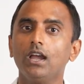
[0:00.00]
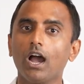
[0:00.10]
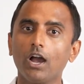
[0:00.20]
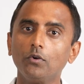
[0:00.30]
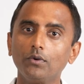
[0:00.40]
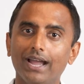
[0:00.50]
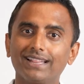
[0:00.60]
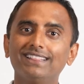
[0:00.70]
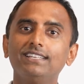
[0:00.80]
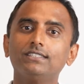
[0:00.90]
How
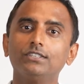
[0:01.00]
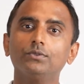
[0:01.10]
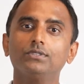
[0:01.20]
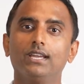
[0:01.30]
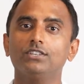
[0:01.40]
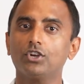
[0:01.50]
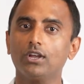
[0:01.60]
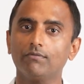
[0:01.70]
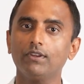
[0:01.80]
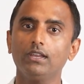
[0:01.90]
athletes use
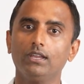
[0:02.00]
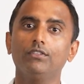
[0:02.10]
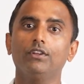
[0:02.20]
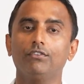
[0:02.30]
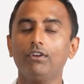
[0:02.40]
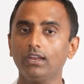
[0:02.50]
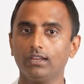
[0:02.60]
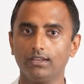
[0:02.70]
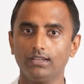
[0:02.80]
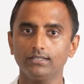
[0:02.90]
HRV in their
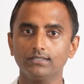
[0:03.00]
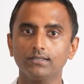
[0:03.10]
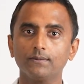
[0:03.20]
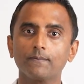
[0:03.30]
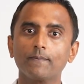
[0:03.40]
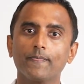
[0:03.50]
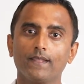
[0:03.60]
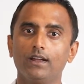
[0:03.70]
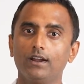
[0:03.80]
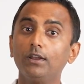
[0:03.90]
training is,
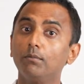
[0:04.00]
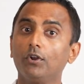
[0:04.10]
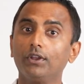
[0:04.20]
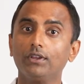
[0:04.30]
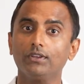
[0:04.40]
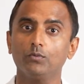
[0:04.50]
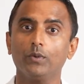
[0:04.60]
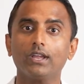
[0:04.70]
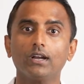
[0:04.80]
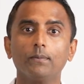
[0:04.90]
early morning, you
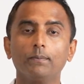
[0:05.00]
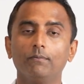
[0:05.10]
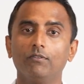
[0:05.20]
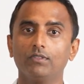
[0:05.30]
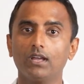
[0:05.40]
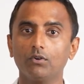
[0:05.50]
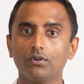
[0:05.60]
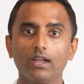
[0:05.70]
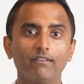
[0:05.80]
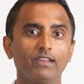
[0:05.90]
wake up
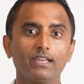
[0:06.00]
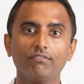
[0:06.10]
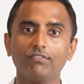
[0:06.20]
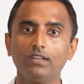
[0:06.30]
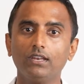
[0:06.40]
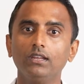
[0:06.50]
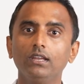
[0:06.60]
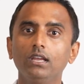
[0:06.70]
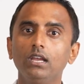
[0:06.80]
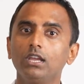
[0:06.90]
without having caffeine,
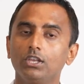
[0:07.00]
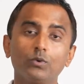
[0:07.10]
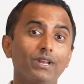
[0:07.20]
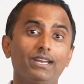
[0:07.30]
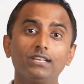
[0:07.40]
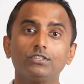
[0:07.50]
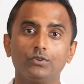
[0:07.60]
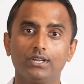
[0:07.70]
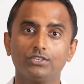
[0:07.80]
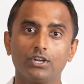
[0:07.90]
you can test
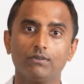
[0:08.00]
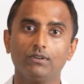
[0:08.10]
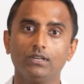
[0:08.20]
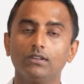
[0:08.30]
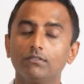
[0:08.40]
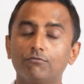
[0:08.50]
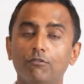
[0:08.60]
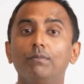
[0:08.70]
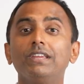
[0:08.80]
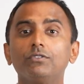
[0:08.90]
your HRV.
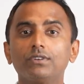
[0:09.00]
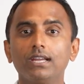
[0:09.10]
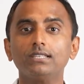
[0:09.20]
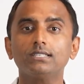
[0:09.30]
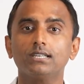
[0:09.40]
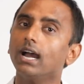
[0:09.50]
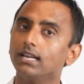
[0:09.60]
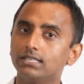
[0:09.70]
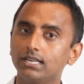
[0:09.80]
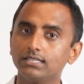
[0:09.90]
For me to test,
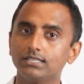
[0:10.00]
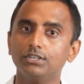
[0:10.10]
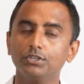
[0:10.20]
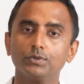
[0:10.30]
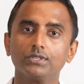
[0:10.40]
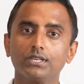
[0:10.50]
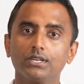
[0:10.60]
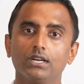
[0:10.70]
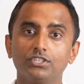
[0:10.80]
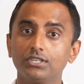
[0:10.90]
I test it
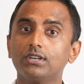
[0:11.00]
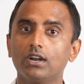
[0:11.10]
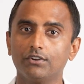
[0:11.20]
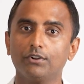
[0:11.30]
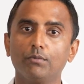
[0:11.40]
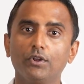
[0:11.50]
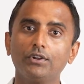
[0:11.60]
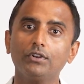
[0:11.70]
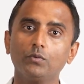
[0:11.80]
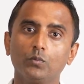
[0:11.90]
using a chest heart rate
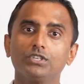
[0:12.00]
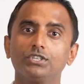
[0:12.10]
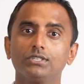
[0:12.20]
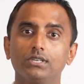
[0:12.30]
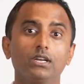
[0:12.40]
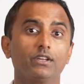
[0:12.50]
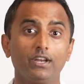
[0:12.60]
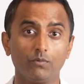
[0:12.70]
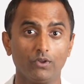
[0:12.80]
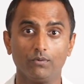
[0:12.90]
monitor, which is a
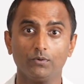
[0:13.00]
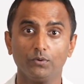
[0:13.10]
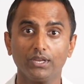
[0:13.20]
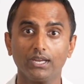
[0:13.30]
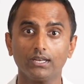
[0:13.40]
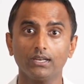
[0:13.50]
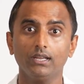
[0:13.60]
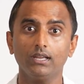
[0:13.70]
great way of doing it.